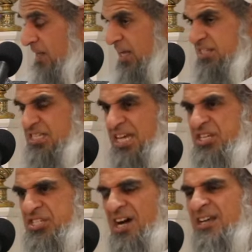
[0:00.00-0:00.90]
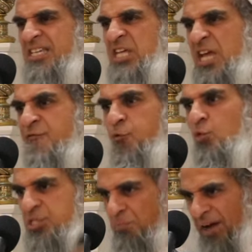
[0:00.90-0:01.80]
Because this insan is
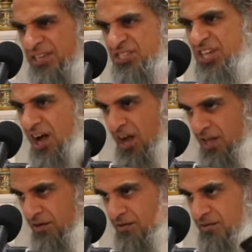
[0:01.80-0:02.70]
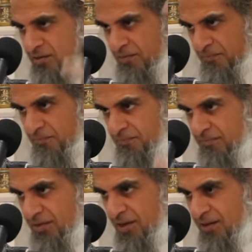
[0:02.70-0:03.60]
influenced by Zahir.
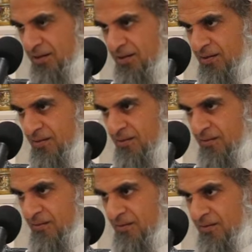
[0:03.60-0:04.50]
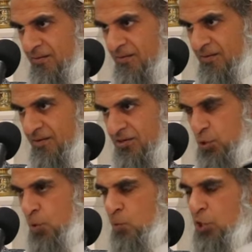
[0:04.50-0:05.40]
Yeah?
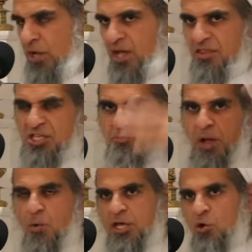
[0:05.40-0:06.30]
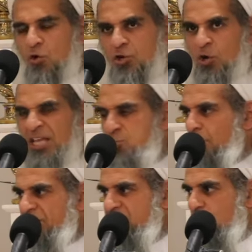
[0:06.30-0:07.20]
So when we look at this power, okay, hold on, let's
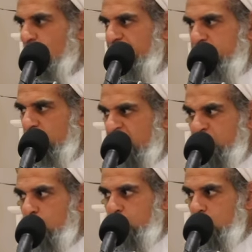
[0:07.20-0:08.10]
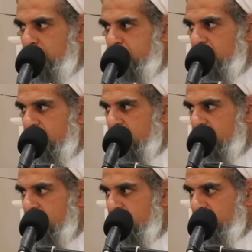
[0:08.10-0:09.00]
not mess around with this one. It's got nukes.
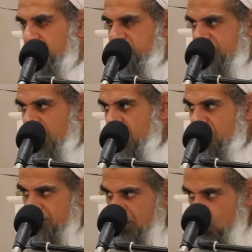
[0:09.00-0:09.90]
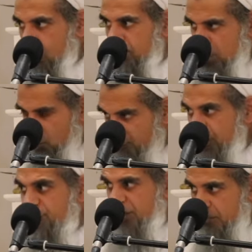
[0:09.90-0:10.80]
Because Zahir, they look
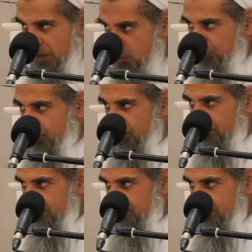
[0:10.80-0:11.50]
very, very powerful.